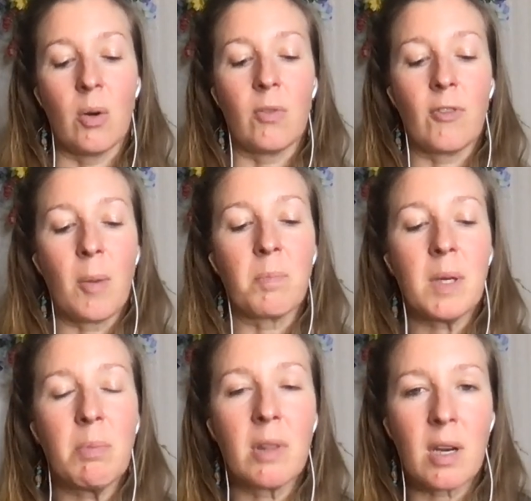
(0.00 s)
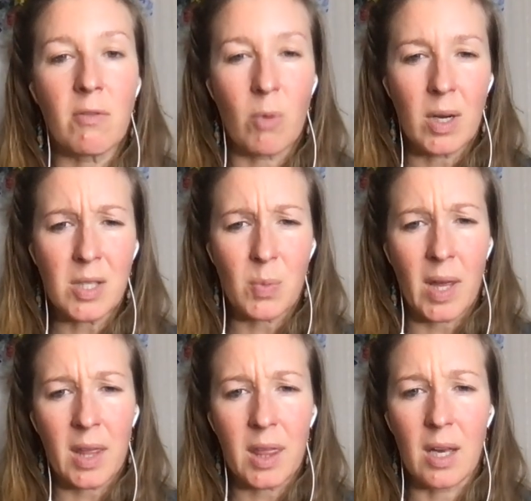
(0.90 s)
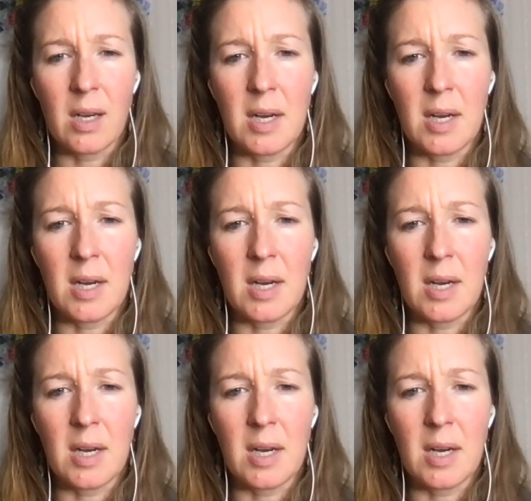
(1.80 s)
from people that I've worked with,